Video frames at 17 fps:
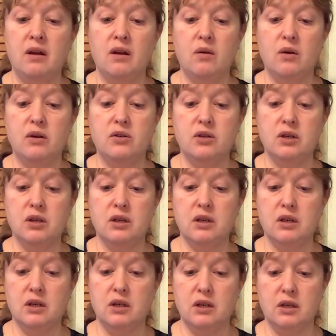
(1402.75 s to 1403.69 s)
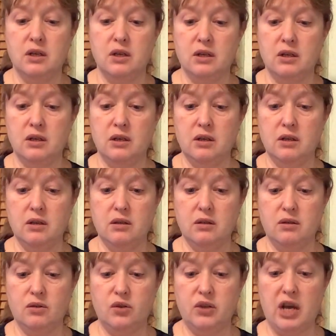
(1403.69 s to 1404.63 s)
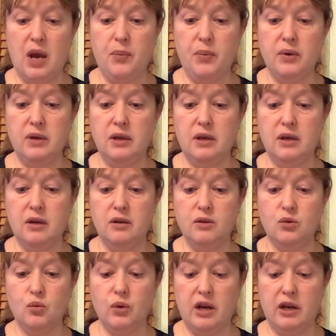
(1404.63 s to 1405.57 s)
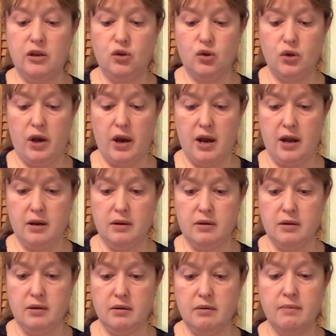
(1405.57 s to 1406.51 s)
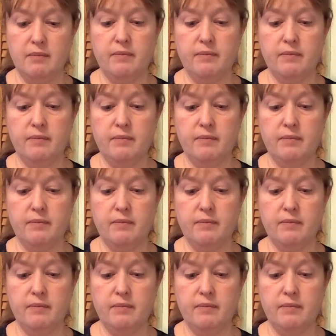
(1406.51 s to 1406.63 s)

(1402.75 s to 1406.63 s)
which is Japanese red giant